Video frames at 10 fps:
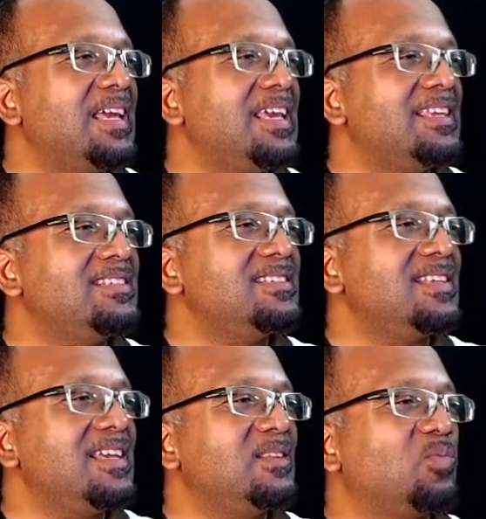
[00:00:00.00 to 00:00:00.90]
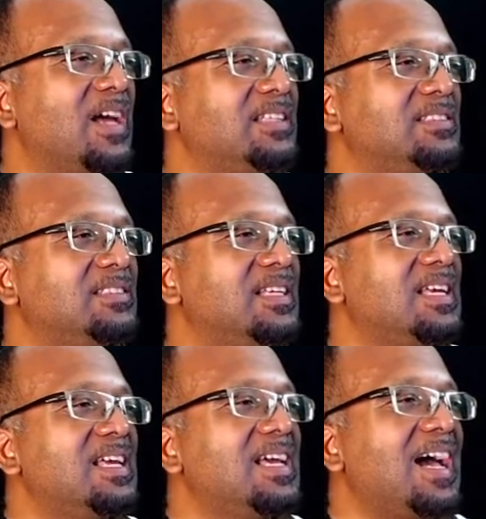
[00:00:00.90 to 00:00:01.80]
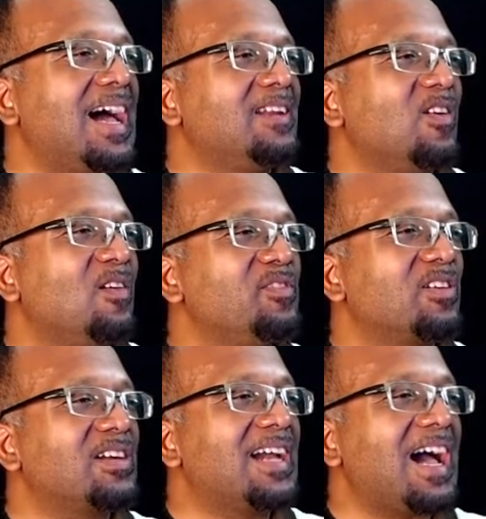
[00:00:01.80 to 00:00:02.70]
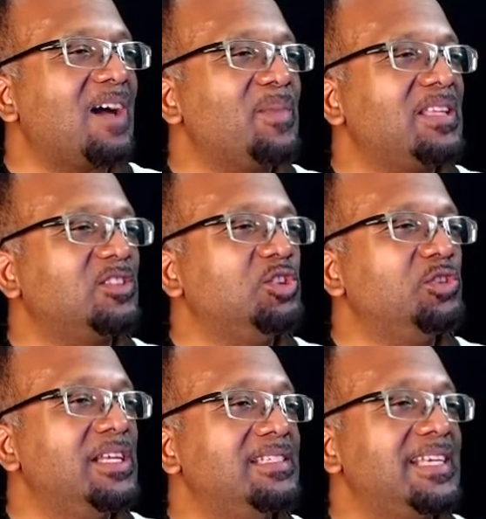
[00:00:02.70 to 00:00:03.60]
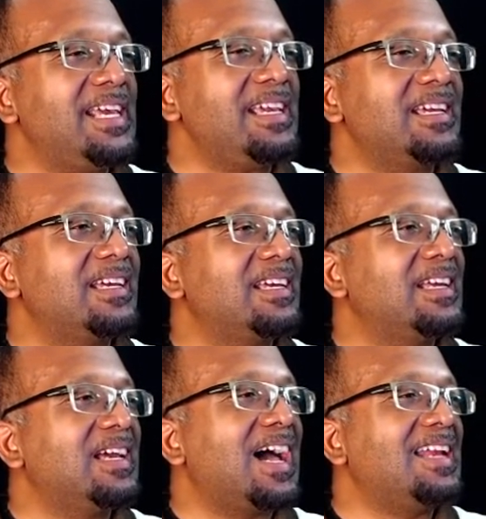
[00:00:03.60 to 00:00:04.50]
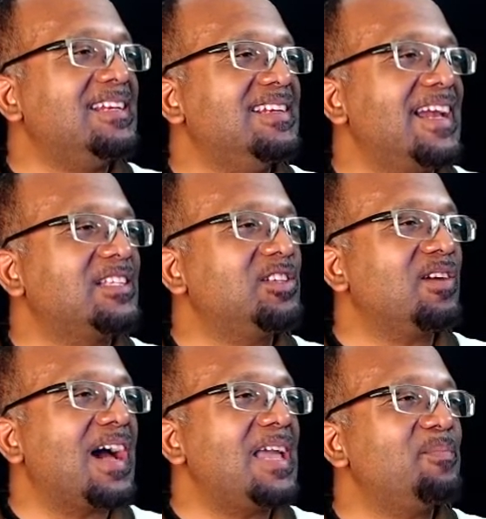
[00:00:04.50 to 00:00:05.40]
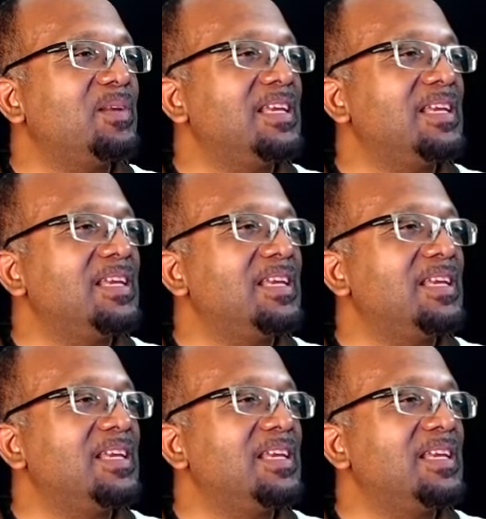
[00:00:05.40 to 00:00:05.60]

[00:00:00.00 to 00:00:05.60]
His it was. And of your garments you did take, and decked your high